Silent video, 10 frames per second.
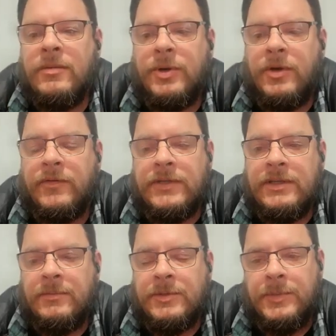But
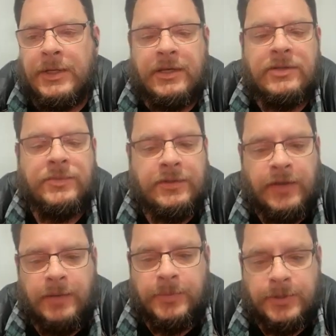oftentimes, because
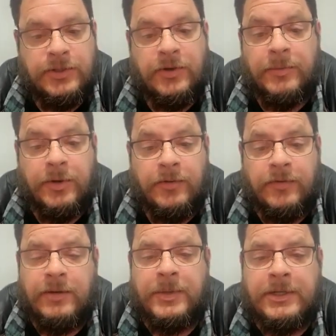developers are so
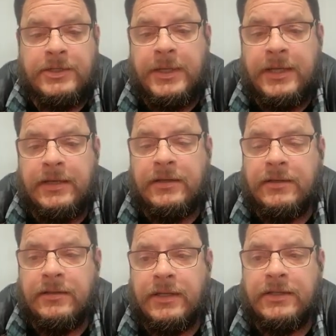motivated by speed,
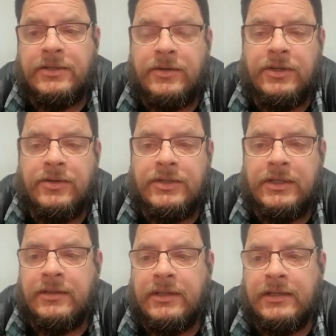they start
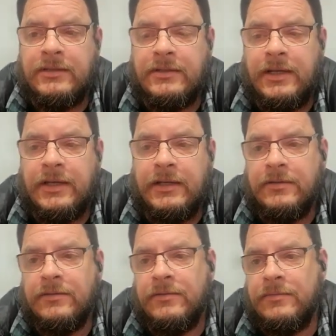using things like,
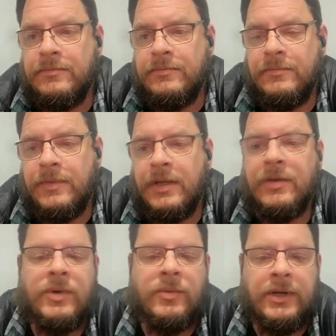
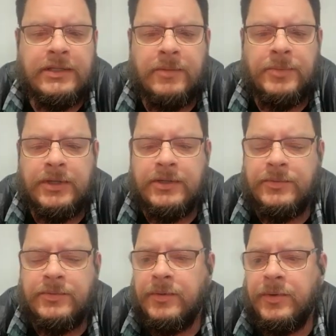well, one example is
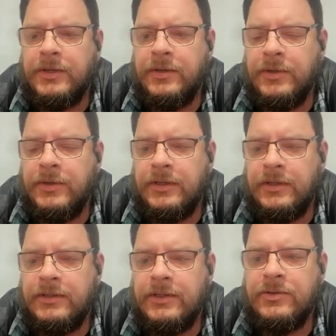we were working with
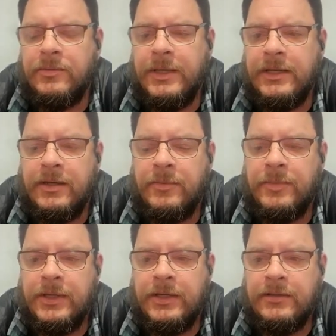a digital media
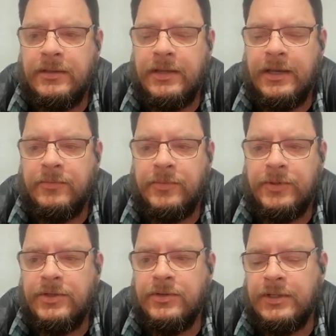company that
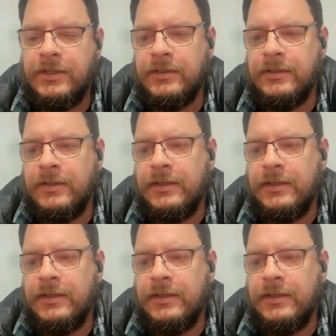was using